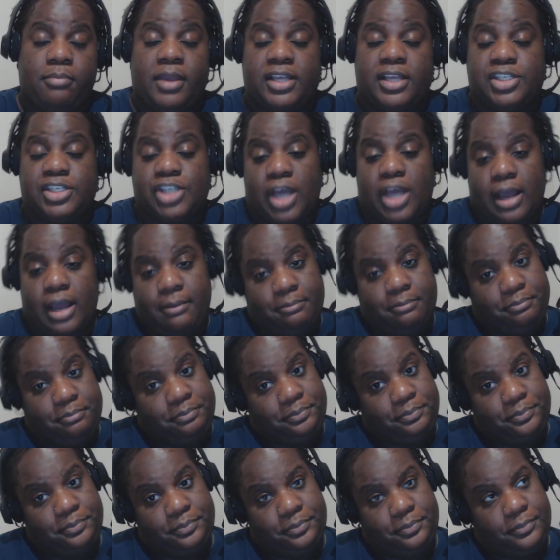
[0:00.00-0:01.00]
big chop.
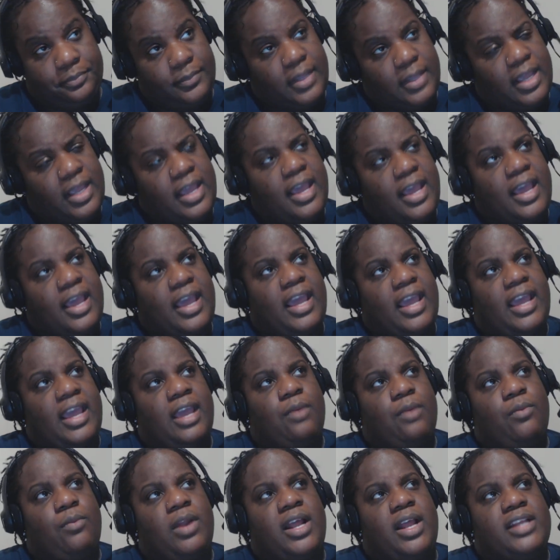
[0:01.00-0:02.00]

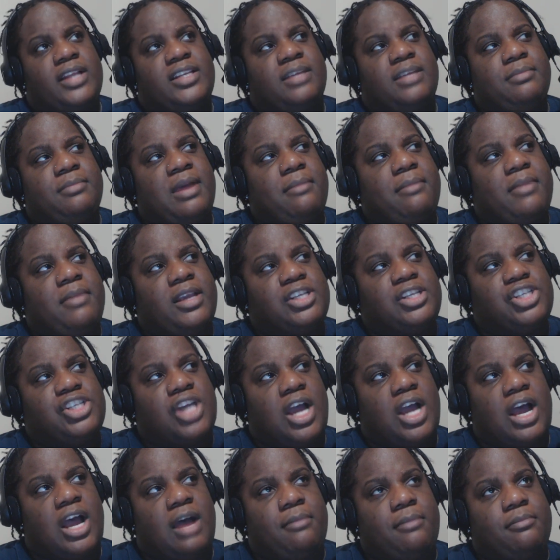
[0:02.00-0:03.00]
And when I did my big
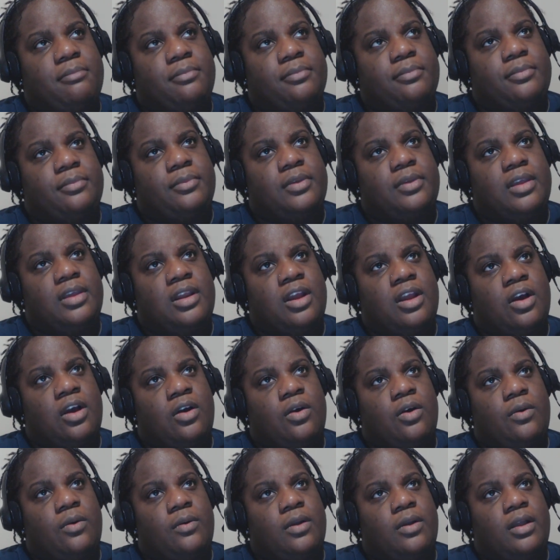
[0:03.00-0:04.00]
chop, you
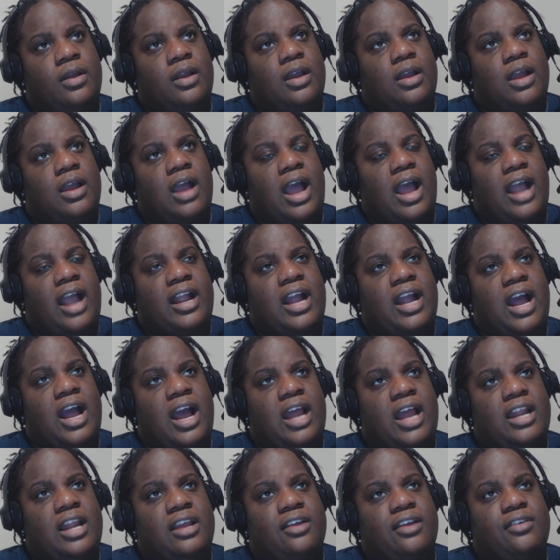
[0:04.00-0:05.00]
know, I
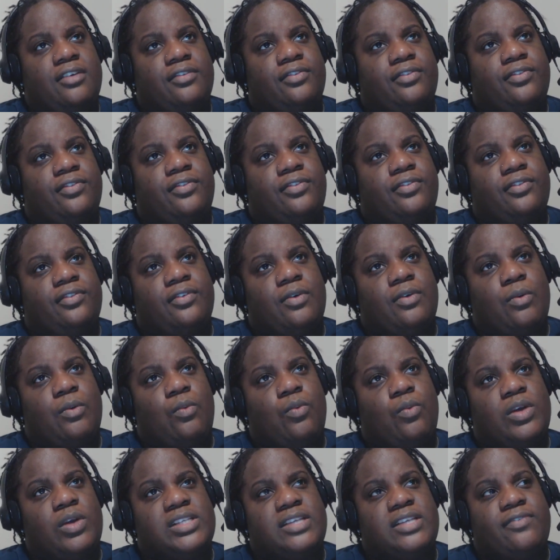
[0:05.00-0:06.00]
kind of
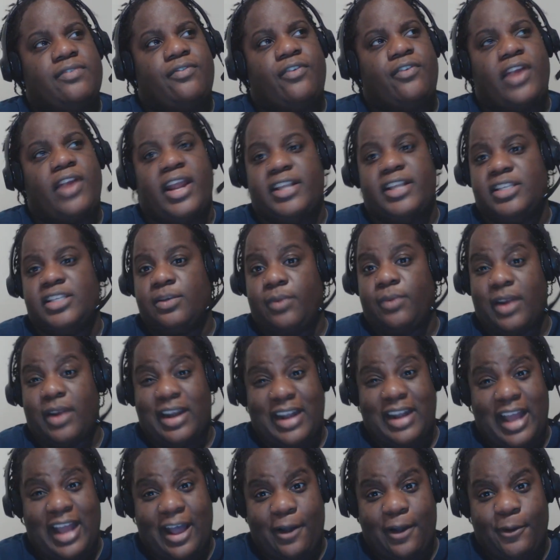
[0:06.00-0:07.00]
was afraid to
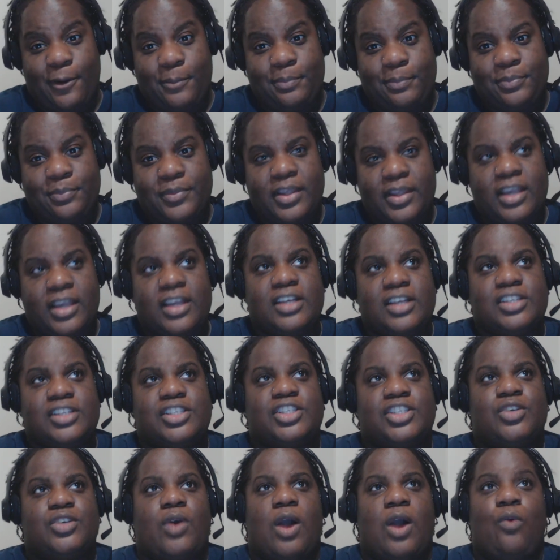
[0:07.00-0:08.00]
wear it out.
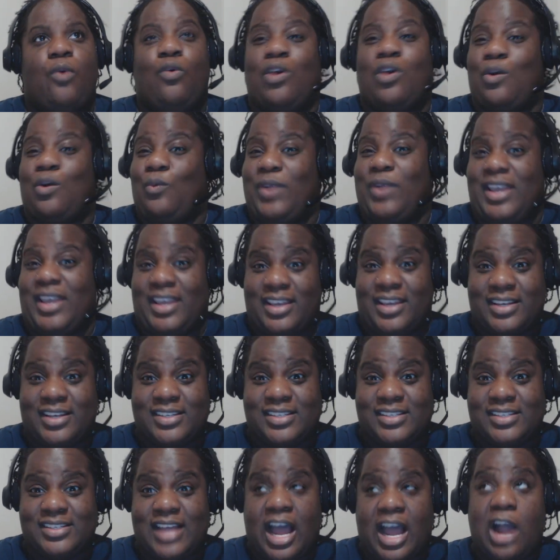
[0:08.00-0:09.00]
So I wore
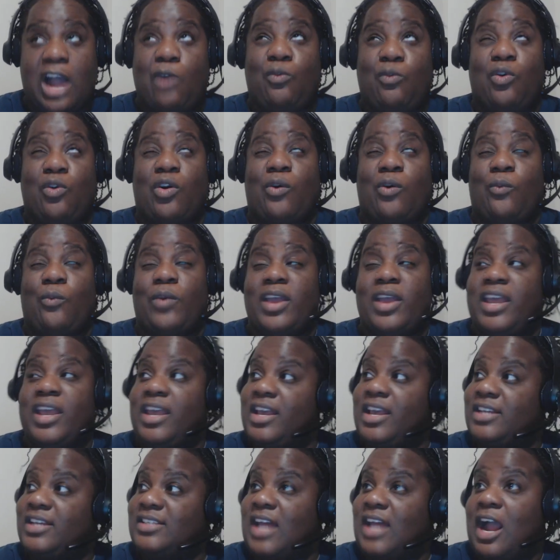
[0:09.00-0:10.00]
wigs. I wore
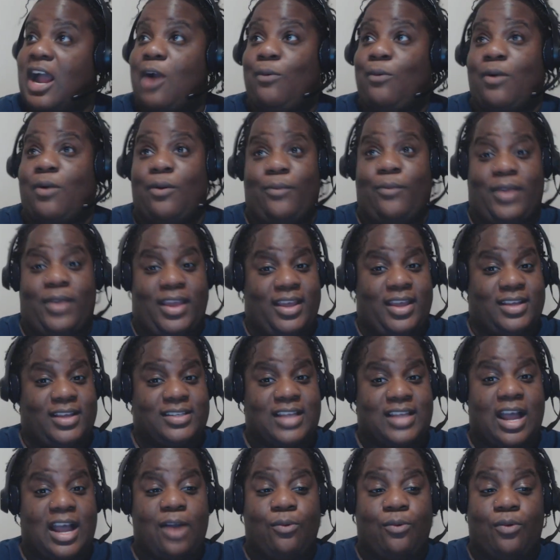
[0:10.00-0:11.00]
wigs. I wore
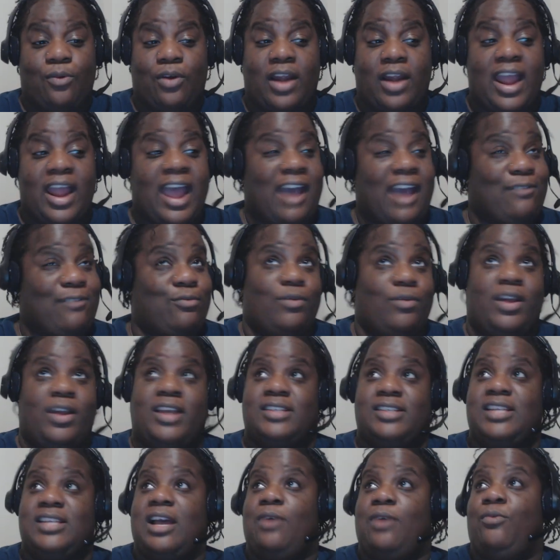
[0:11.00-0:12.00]
wigs. I wore half
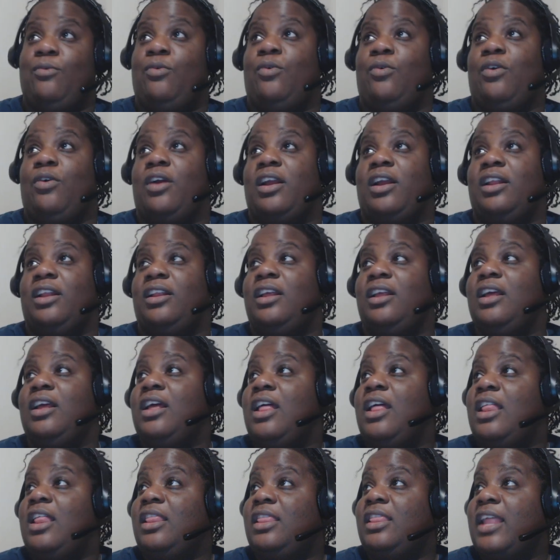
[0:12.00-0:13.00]
wigs. I wore
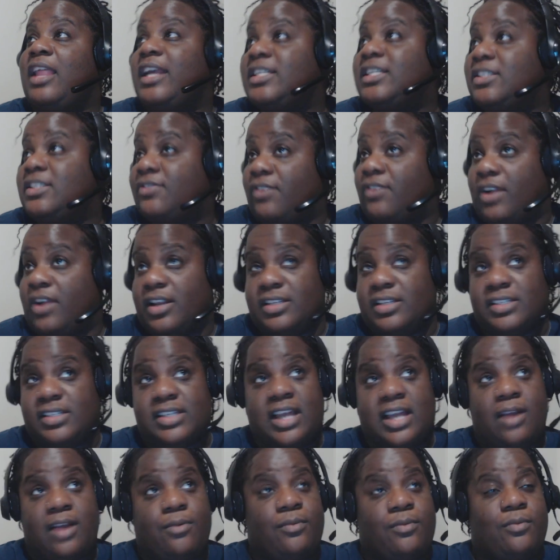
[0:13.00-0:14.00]
lace fronts.
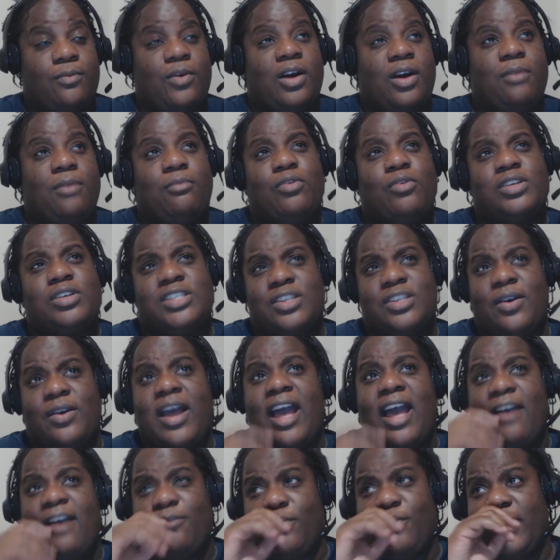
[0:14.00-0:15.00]
Well, more so
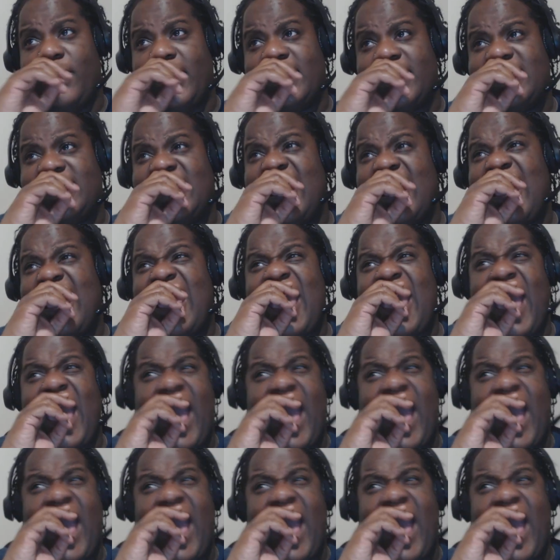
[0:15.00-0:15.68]
half wigs,